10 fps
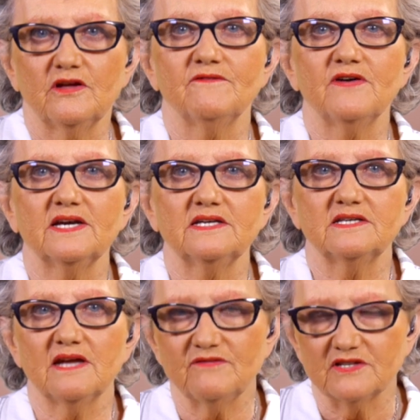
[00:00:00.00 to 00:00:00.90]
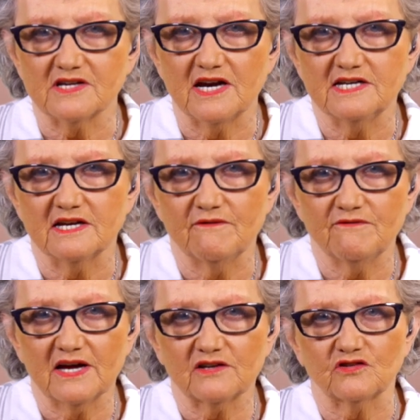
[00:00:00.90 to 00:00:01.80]
have had devastating
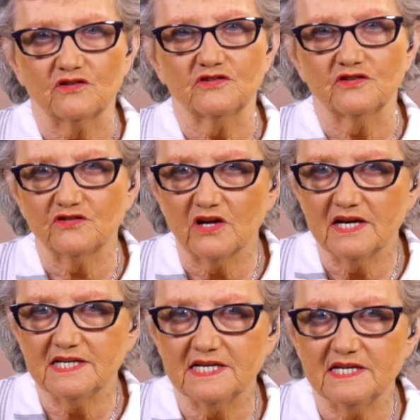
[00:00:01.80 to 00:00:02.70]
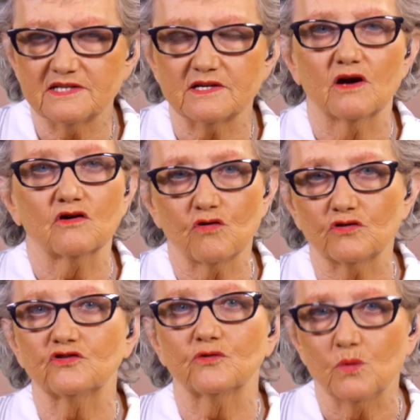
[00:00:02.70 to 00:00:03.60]
effects on societies
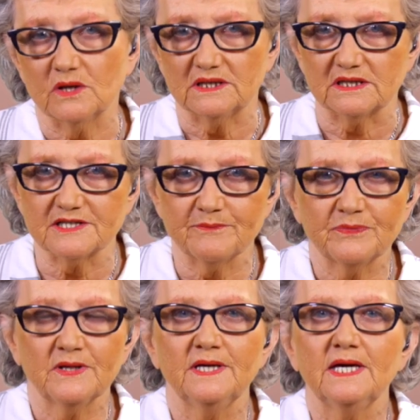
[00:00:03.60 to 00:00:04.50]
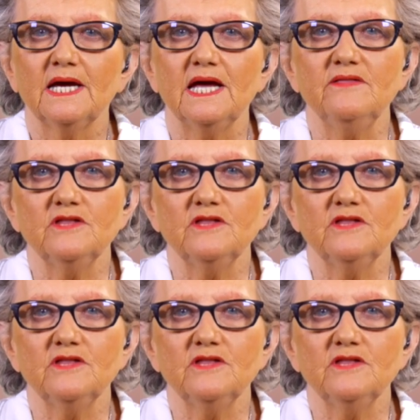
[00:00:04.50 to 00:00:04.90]
across the world. In